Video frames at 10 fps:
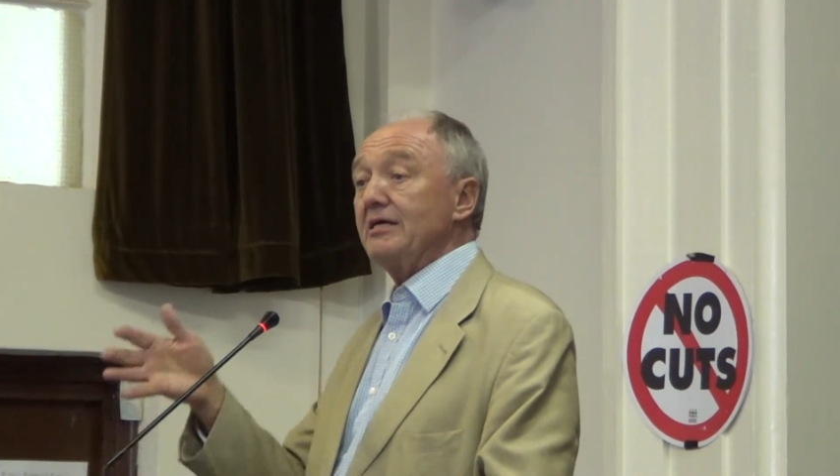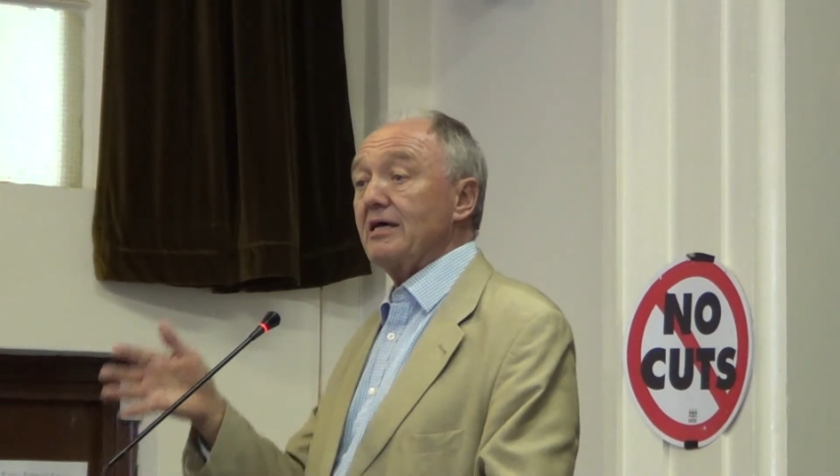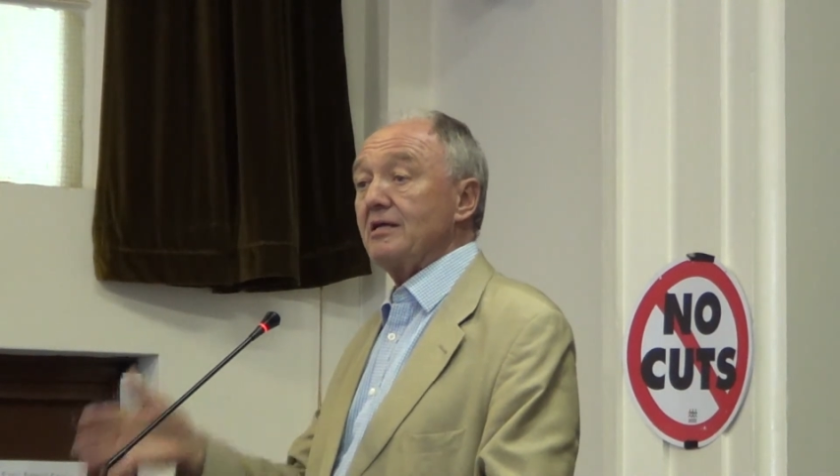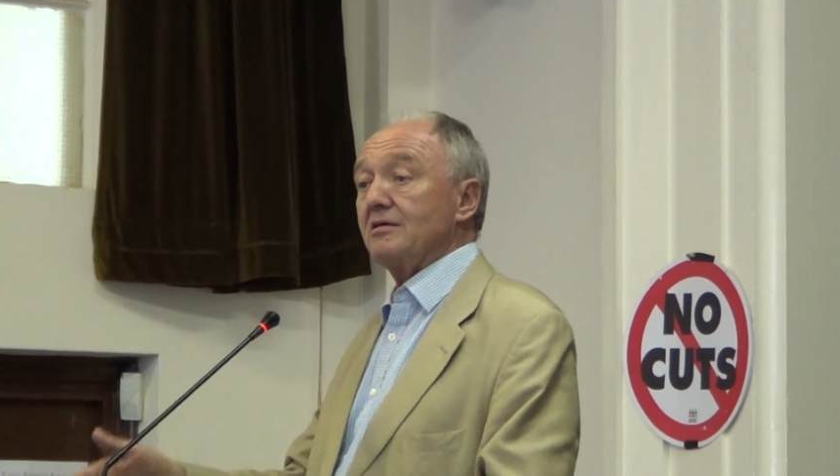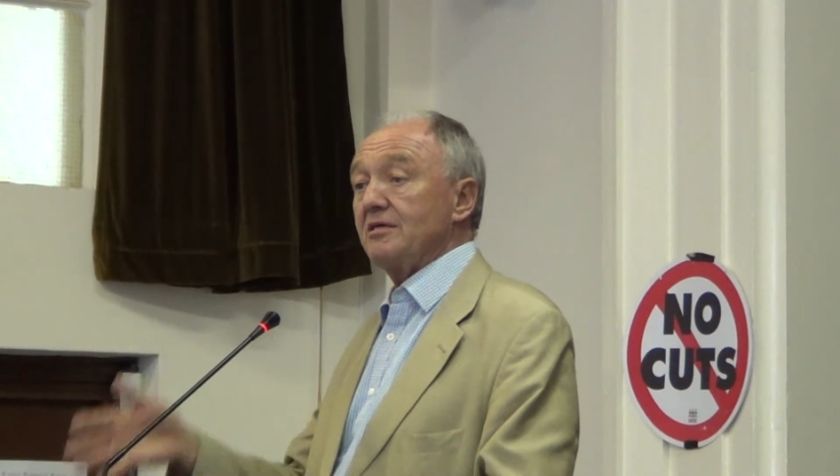in
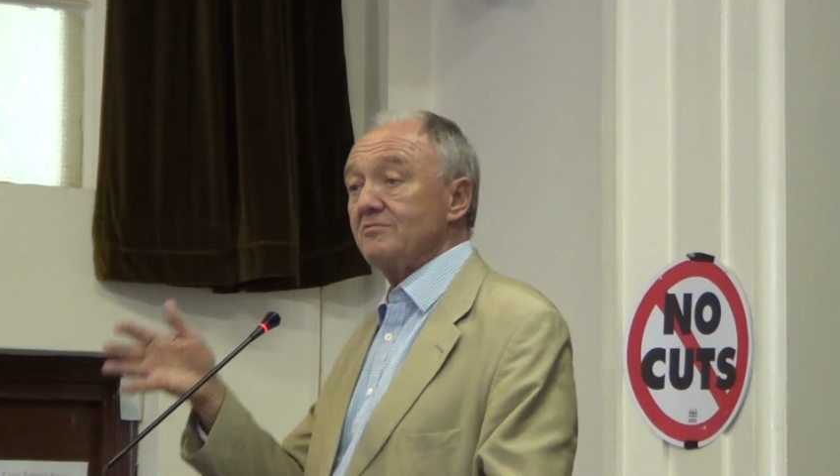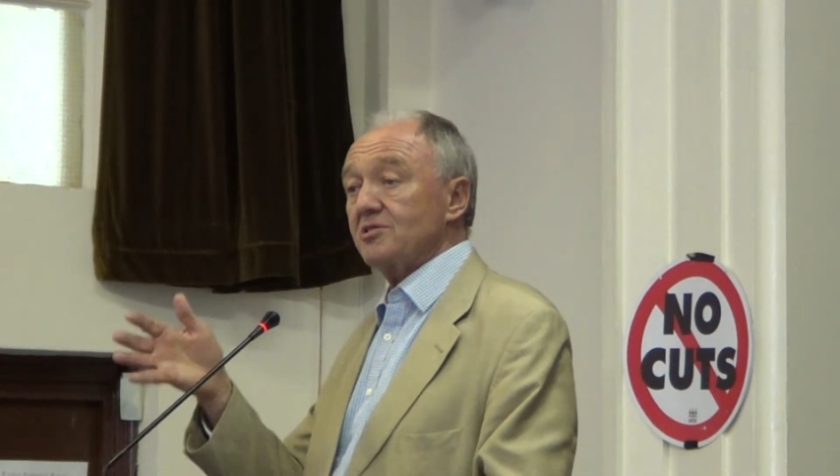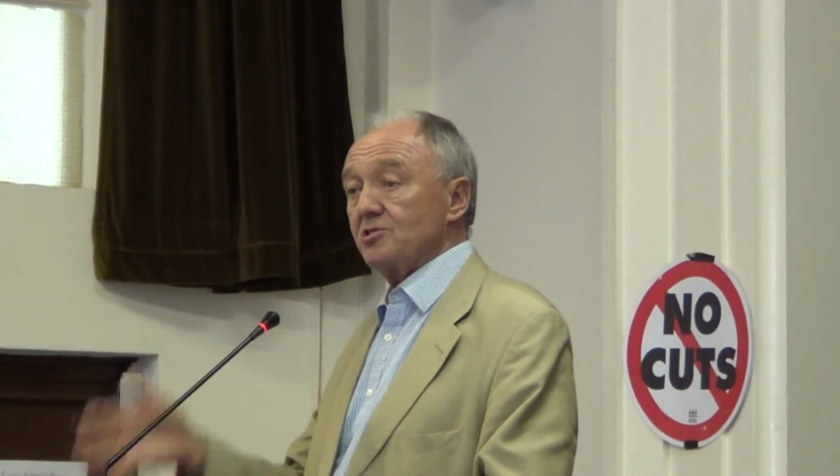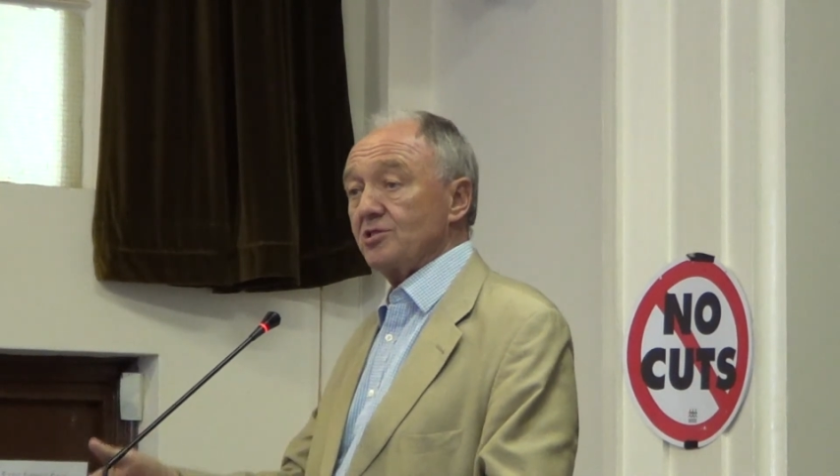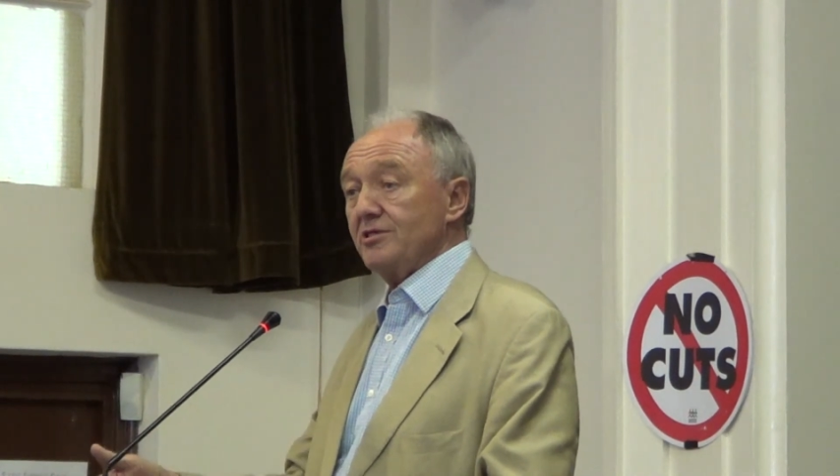our
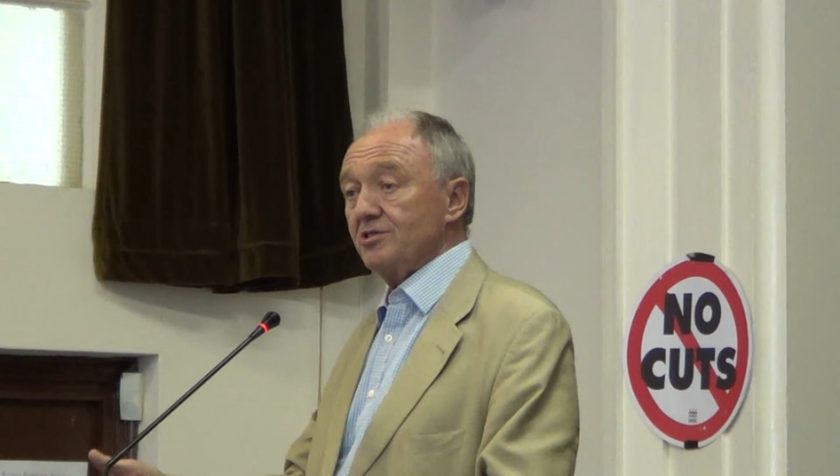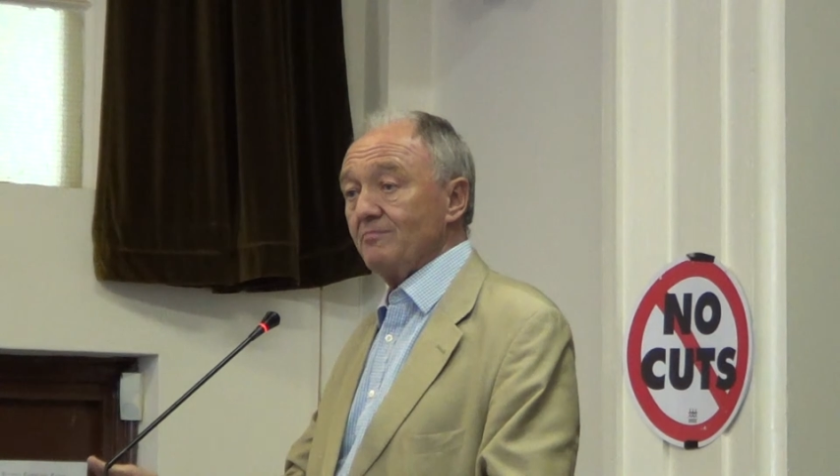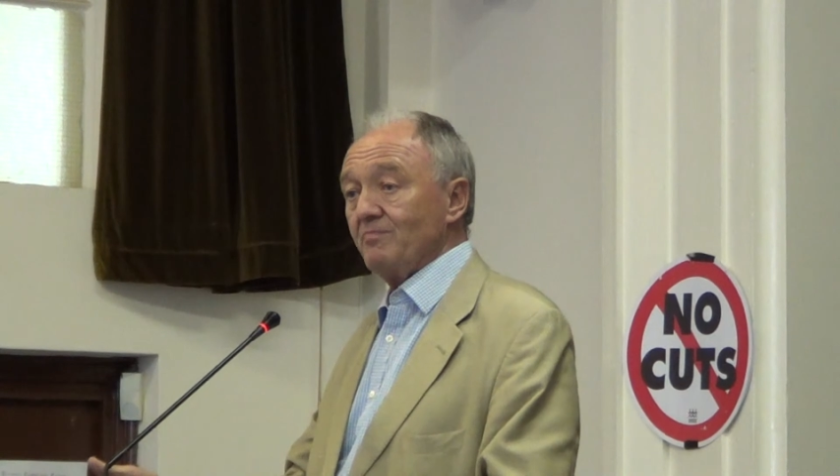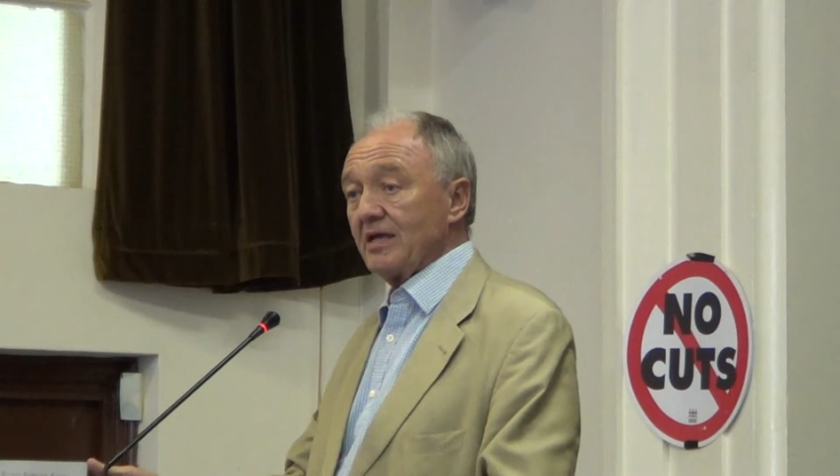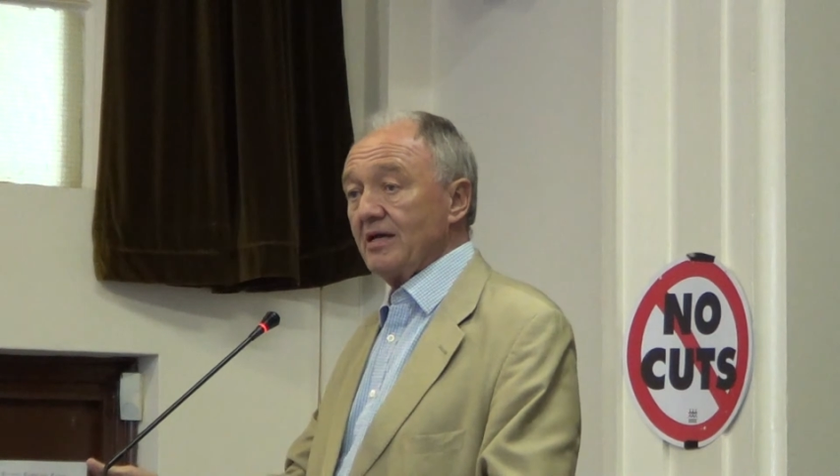lives to change it.